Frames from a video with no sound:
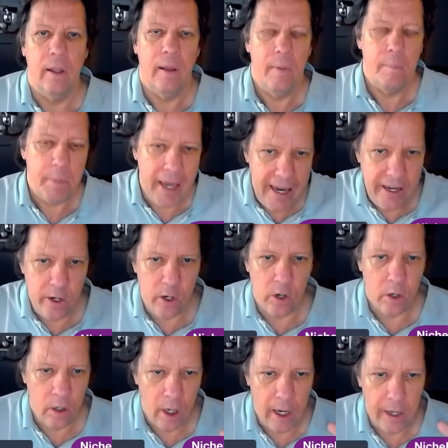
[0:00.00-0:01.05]
pay
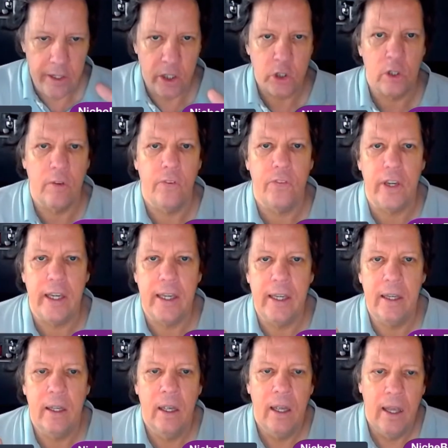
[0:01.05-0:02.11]
your initial
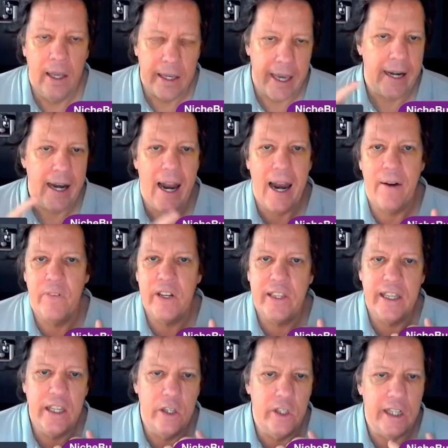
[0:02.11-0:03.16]
fee, get
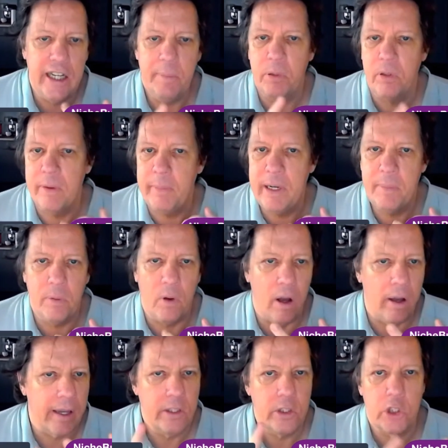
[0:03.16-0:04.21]
everything you need, premium
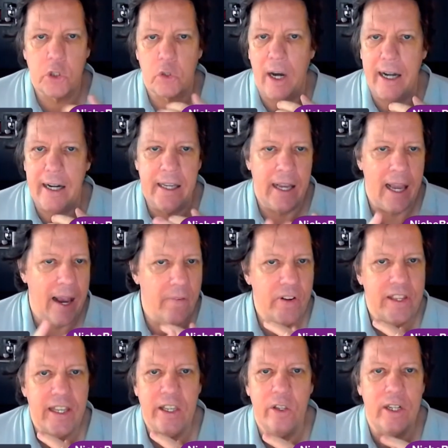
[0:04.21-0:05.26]
plugins, training,
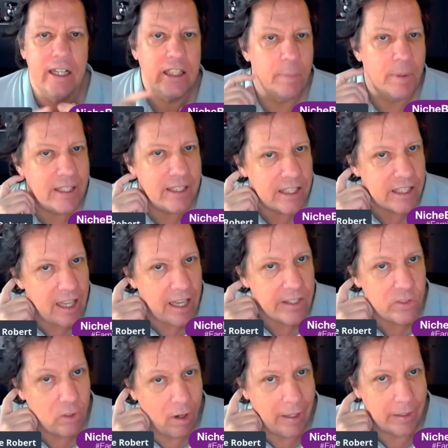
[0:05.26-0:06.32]
everything you need to be
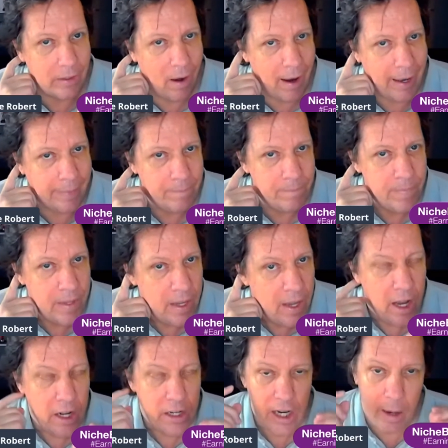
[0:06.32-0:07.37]
successful online.
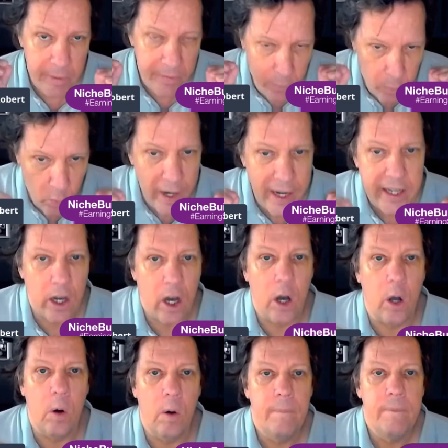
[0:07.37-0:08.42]
Now, before I
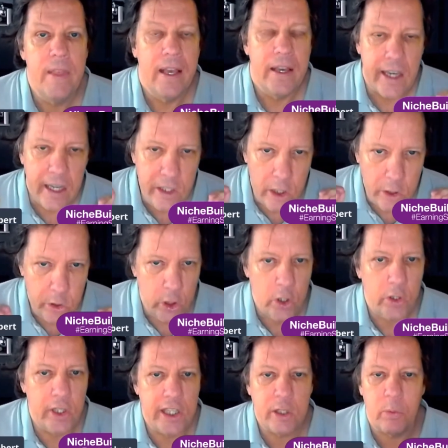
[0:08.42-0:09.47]
go, can you do
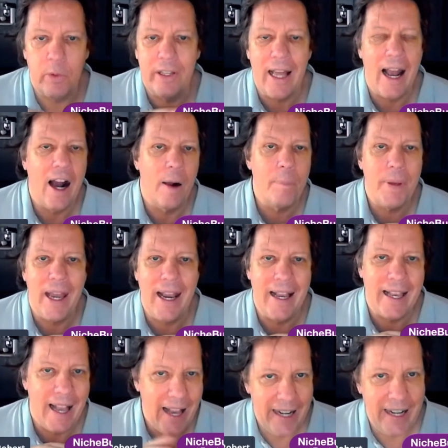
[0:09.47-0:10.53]
this without
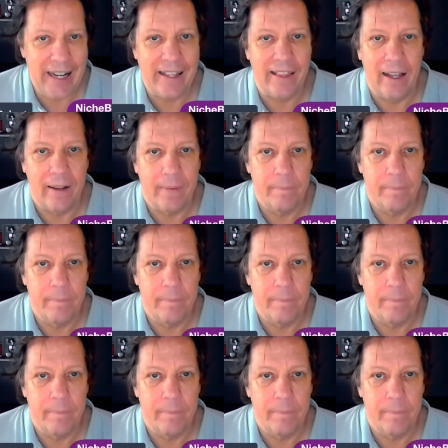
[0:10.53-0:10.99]
paying anything?